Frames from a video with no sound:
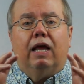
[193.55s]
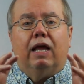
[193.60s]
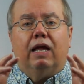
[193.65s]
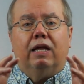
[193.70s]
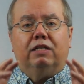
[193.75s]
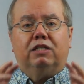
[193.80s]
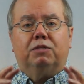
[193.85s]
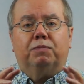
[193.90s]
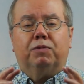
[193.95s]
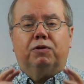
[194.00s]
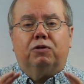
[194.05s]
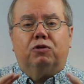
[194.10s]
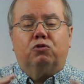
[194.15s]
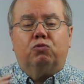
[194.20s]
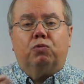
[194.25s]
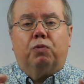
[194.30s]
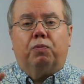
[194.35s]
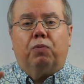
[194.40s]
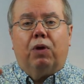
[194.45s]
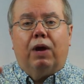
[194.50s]
in
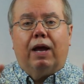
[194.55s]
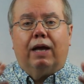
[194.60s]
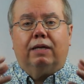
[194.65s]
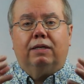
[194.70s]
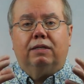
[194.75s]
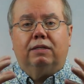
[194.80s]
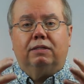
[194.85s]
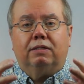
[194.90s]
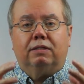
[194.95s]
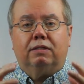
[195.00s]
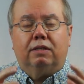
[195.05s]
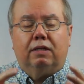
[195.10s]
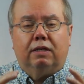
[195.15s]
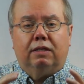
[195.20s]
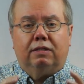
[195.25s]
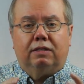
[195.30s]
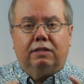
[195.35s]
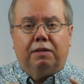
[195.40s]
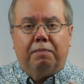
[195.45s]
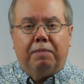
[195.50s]
spiritual practice,
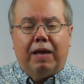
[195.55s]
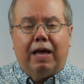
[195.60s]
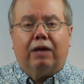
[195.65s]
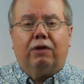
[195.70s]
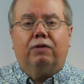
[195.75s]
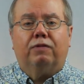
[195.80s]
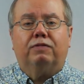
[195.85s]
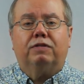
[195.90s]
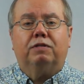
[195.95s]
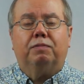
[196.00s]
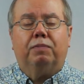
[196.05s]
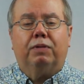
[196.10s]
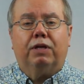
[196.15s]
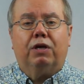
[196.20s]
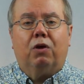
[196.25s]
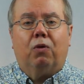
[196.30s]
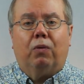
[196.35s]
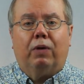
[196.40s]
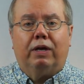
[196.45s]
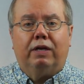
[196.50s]
it's a matter of
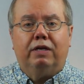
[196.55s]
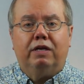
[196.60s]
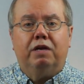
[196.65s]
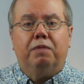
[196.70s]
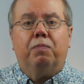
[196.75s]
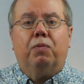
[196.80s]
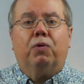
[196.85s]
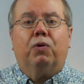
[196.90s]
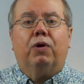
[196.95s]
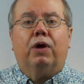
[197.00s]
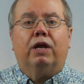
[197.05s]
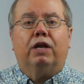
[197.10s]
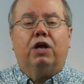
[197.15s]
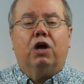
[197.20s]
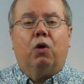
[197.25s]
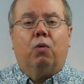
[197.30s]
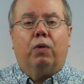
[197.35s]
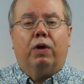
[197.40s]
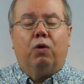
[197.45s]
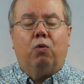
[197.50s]
simply going deeper
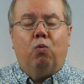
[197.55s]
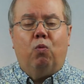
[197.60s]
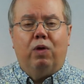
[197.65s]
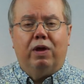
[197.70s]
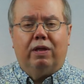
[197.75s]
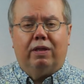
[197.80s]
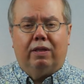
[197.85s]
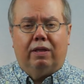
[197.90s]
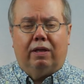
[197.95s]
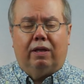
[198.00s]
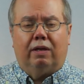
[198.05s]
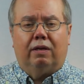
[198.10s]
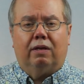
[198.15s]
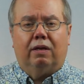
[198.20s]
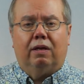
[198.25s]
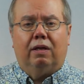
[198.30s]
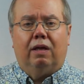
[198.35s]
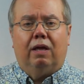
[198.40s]
and going with it